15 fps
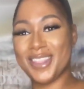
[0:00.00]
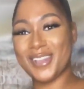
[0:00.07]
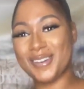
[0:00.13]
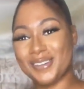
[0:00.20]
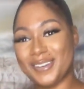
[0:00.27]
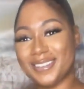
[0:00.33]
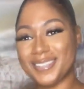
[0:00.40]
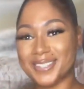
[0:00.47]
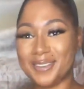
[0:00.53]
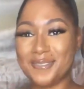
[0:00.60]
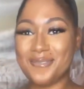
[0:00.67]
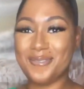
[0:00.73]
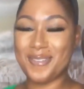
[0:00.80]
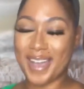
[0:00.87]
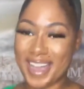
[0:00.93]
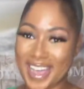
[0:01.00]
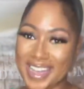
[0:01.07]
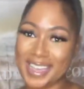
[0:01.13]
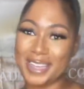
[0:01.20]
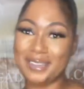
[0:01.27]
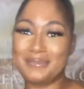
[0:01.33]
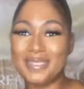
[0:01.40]
those
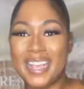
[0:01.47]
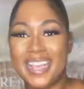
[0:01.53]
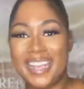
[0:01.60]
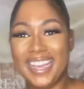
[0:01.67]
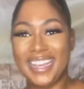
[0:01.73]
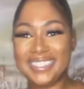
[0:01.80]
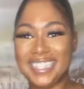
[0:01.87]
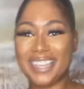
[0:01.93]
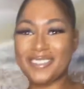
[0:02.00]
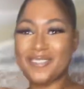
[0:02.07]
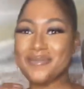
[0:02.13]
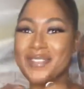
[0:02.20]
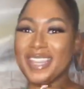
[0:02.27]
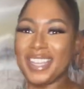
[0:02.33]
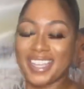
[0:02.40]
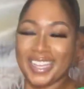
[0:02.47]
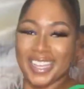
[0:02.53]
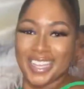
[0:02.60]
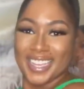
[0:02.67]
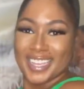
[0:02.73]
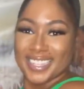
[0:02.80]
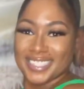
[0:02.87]
vibes. It's giving me,
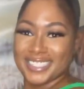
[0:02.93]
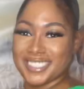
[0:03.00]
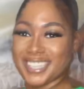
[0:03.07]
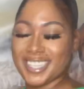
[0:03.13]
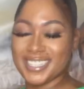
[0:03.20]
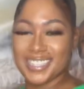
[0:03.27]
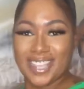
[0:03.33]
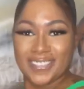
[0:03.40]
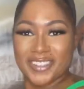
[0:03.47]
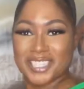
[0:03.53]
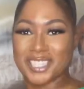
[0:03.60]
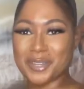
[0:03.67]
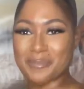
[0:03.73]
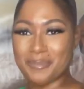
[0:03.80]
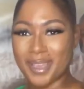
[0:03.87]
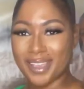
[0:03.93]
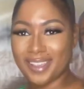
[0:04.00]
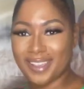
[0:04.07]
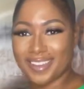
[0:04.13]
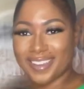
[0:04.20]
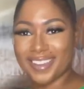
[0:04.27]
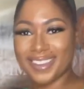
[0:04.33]
it's giving
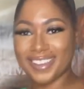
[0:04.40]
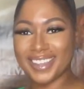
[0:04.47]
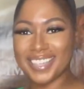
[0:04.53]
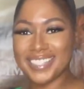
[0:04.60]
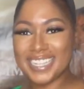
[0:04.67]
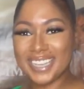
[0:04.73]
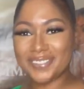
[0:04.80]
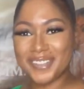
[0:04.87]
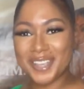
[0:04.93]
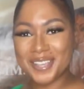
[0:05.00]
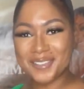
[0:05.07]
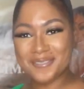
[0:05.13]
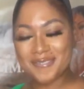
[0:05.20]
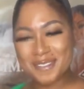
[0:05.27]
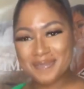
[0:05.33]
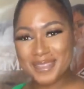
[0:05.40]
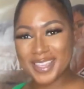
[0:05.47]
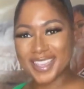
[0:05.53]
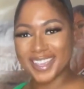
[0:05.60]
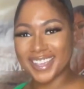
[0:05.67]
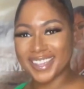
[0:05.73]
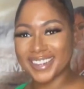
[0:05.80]
Jamaica. It's giving
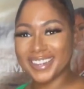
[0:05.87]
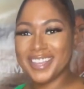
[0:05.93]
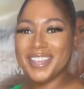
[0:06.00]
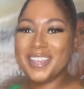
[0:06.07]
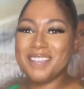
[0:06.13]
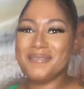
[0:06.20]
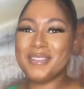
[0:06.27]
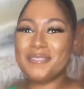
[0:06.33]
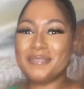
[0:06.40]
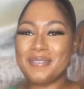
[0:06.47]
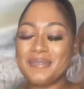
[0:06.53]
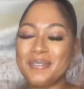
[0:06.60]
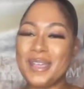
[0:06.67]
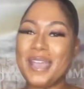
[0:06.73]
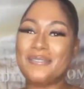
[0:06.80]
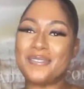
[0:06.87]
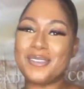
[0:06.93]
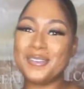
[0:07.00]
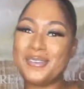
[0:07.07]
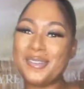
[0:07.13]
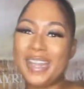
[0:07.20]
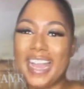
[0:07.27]
Caribbean. Beautiful people, if
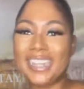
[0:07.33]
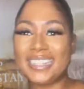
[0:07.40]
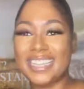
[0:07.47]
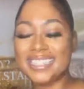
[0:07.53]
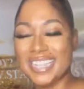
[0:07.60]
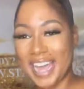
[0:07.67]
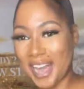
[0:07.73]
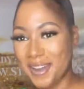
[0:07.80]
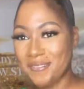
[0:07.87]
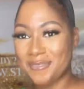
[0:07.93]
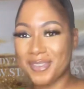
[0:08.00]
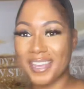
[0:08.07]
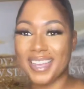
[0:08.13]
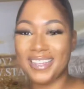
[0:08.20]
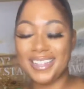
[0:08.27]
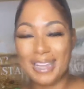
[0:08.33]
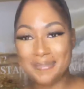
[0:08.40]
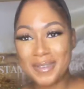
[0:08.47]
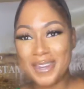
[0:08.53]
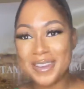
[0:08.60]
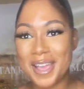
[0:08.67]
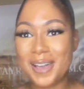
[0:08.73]
you like this outfit, let
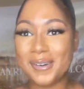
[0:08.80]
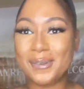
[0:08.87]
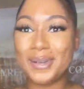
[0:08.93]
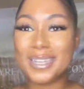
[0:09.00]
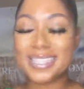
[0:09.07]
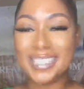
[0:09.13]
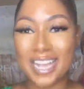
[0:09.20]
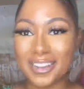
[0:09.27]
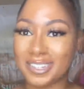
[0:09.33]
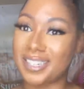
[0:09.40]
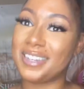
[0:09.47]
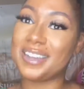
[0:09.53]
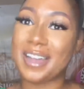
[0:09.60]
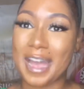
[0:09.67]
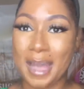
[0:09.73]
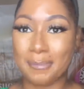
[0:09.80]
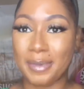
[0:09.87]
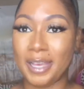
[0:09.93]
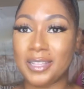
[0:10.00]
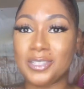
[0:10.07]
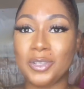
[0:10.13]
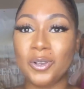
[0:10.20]
me know down in the
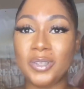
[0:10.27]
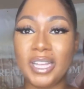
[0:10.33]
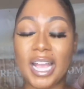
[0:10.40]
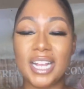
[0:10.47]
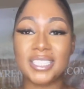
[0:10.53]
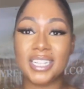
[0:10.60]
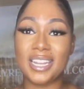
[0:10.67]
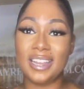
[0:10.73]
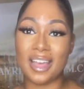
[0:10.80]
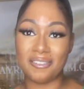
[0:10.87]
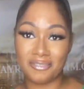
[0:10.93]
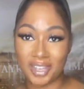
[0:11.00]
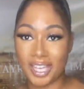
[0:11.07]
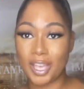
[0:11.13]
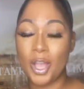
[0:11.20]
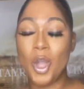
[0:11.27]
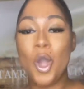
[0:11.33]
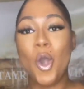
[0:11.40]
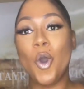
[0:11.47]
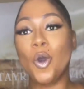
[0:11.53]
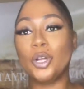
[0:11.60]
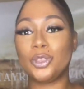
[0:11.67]
comments. Do you think I should love it
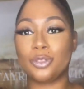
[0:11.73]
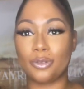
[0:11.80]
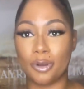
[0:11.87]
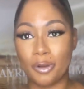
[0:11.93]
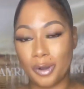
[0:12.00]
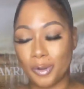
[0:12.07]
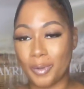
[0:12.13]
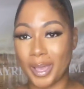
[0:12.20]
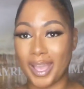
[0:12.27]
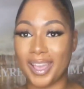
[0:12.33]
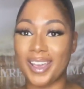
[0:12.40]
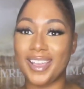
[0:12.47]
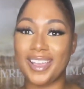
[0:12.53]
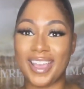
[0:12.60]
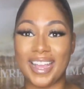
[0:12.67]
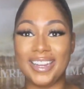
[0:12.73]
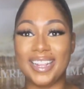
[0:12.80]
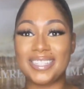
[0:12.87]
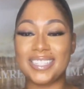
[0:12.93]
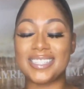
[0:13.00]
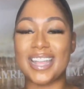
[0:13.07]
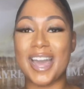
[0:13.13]
or throw it away? Again,
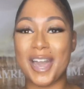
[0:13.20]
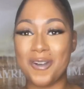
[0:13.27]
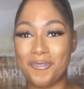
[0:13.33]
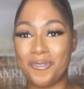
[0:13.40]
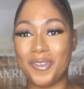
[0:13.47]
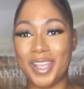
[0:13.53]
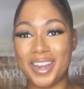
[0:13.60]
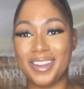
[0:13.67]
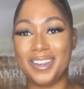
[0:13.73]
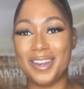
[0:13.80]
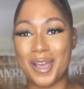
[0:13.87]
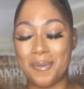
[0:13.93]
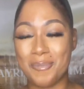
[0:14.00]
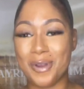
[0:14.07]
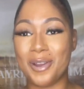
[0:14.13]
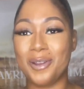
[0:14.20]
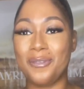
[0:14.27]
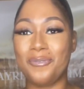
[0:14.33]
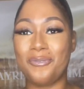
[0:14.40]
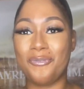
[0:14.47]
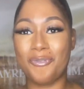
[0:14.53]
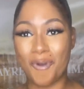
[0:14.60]
this is outfit number
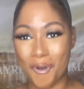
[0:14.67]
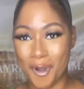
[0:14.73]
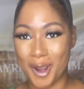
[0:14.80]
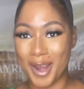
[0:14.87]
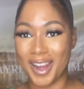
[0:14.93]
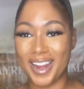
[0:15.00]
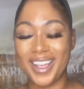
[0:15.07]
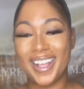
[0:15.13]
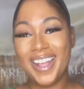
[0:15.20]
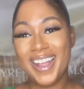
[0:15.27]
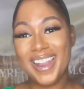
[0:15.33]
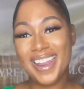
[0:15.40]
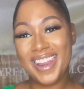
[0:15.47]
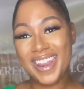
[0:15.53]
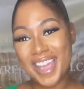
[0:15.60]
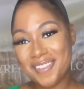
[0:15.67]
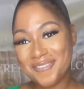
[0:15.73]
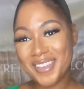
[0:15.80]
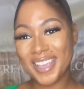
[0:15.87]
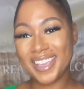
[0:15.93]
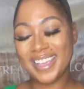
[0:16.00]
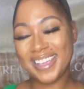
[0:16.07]
four. Love
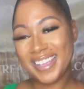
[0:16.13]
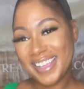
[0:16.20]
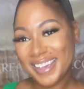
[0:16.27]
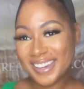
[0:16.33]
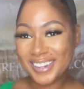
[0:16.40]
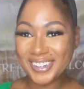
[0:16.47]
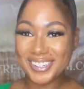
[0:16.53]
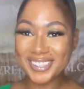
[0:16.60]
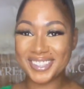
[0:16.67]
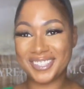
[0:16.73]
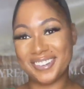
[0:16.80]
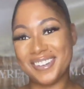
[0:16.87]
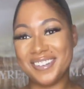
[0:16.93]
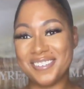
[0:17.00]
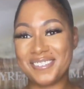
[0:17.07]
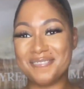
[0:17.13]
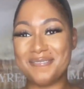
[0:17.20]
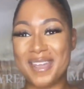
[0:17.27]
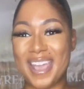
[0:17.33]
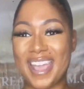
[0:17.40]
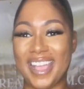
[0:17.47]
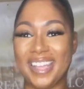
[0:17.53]
it or throw it
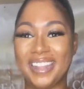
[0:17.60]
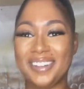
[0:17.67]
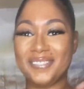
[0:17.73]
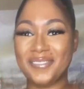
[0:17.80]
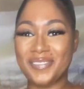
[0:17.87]
away.